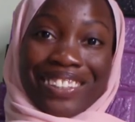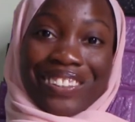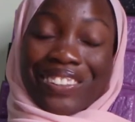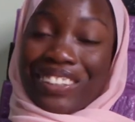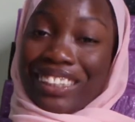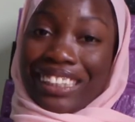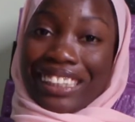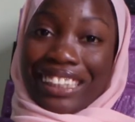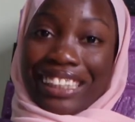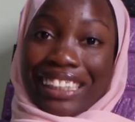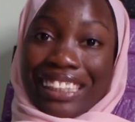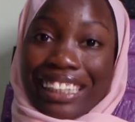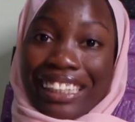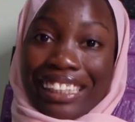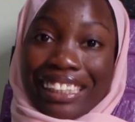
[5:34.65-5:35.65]
Honestly,
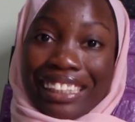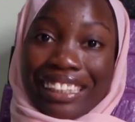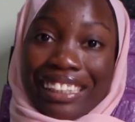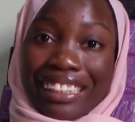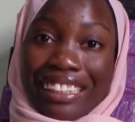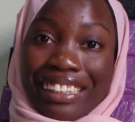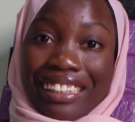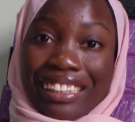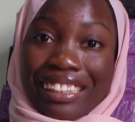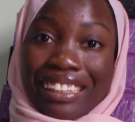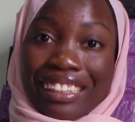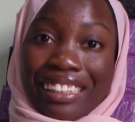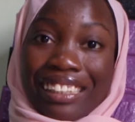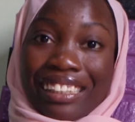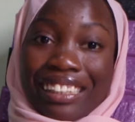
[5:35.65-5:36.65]
like,
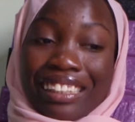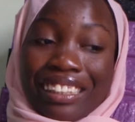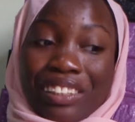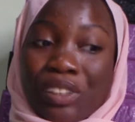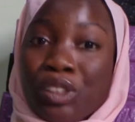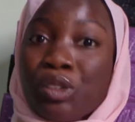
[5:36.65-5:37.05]
you